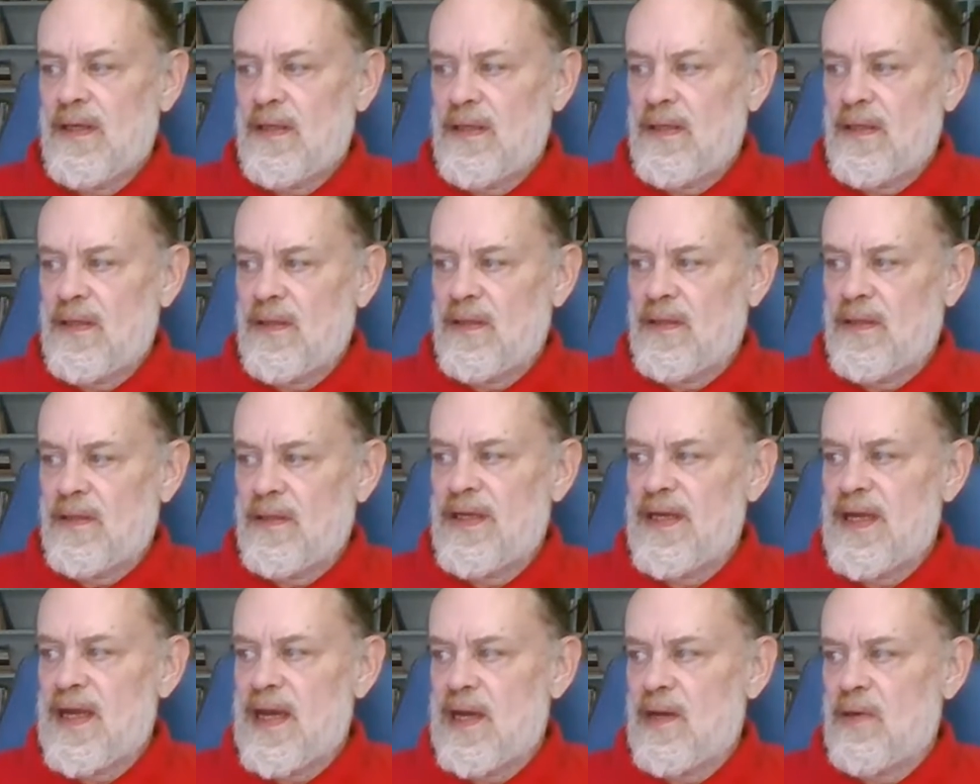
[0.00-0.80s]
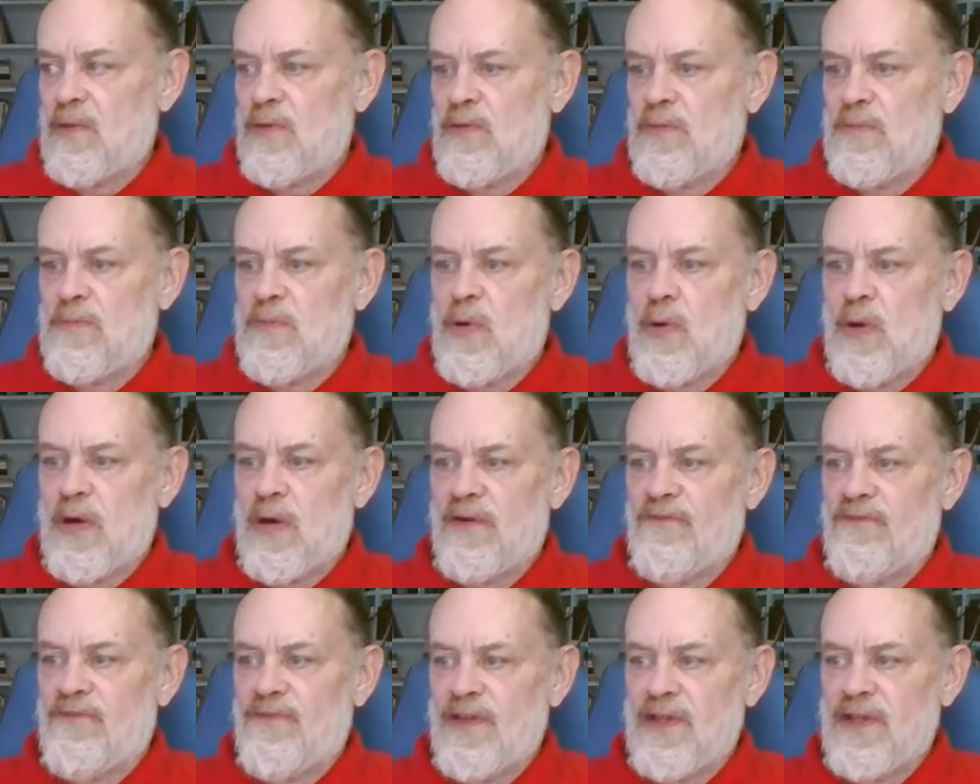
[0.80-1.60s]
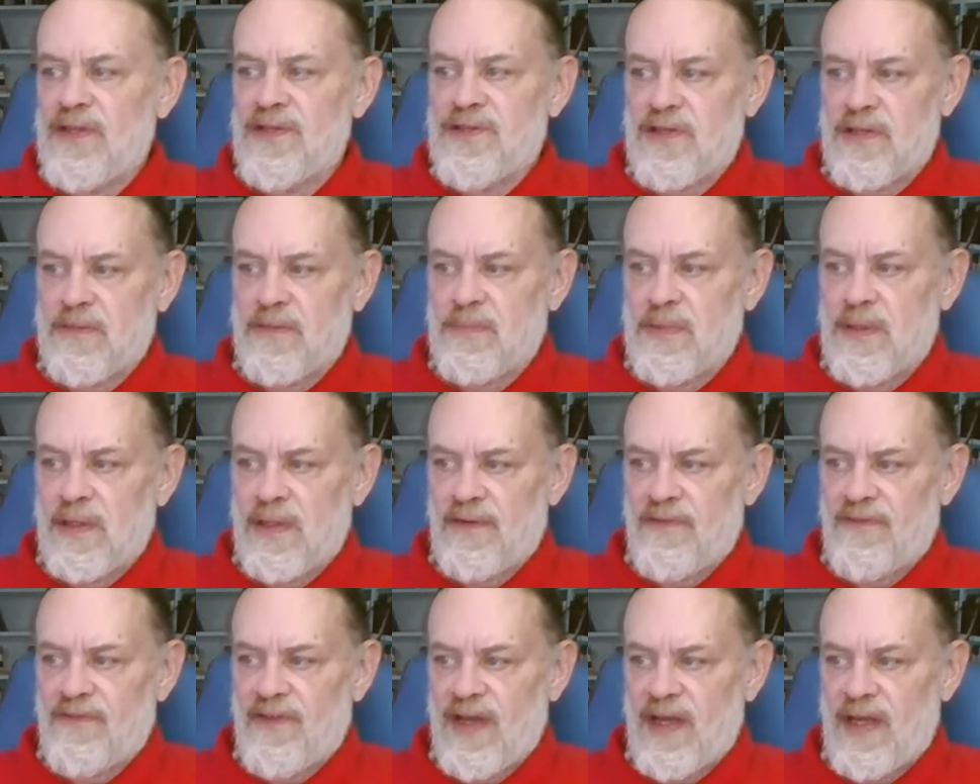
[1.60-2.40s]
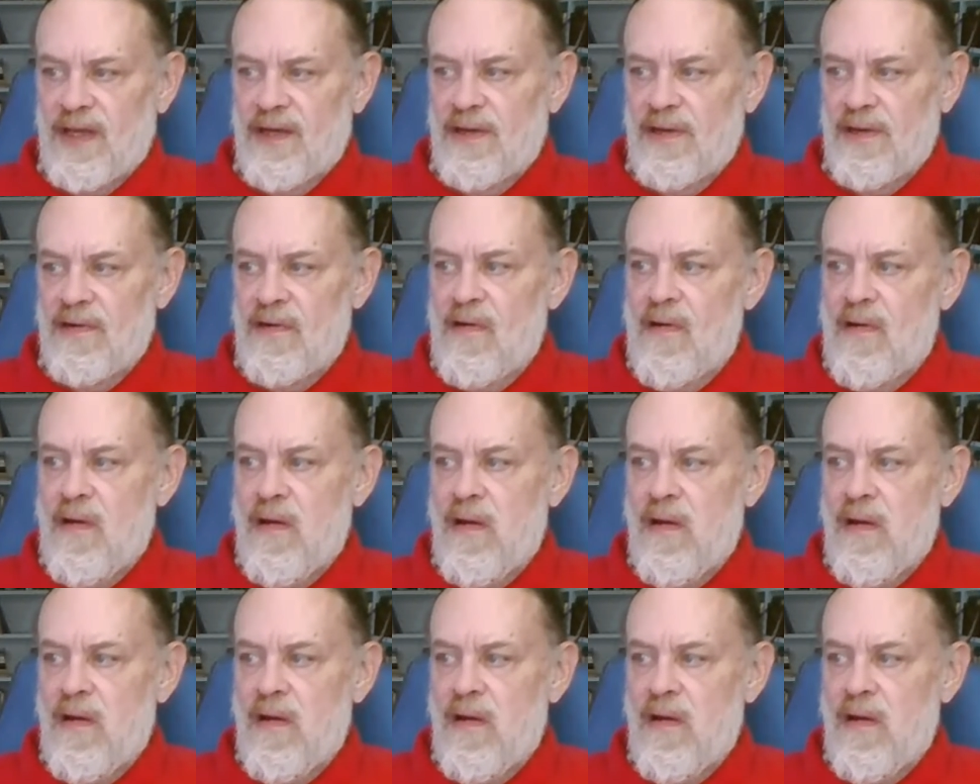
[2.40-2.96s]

yielded now to a more invincible invader.